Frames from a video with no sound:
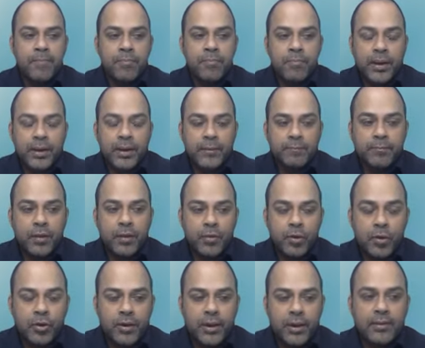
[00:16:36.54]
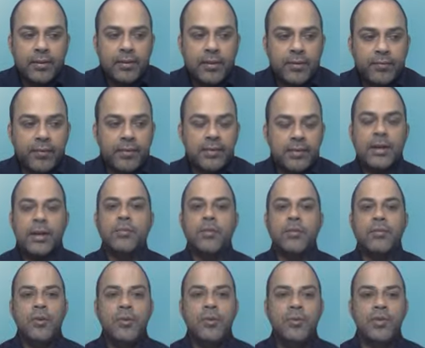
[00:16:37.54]
But if you look at the different types
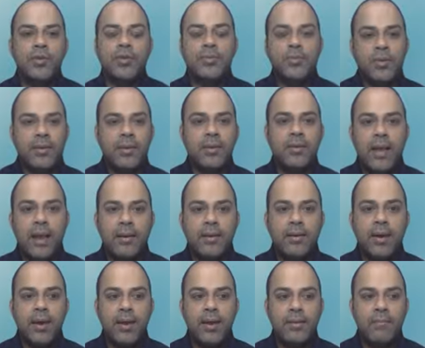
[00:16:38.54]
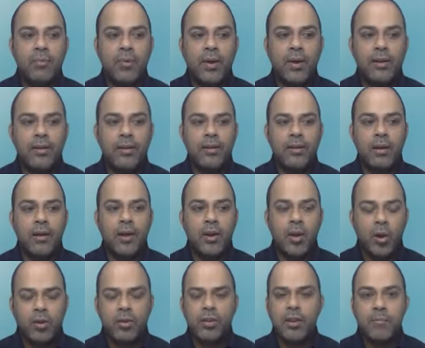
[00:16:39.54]
of users within that game, right, a
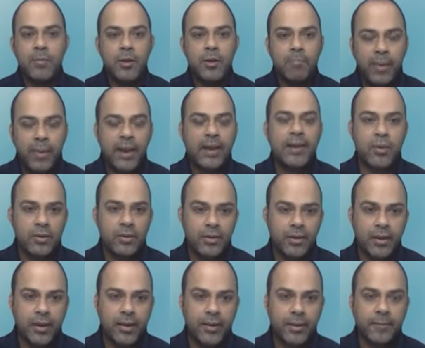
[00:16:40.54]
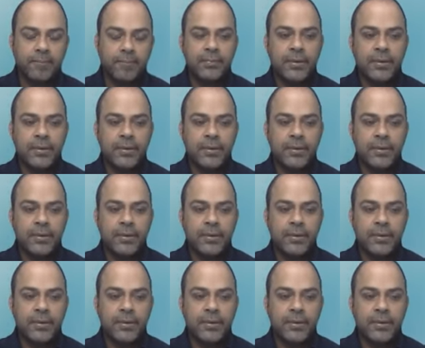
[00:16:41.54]
lot of them depend on data.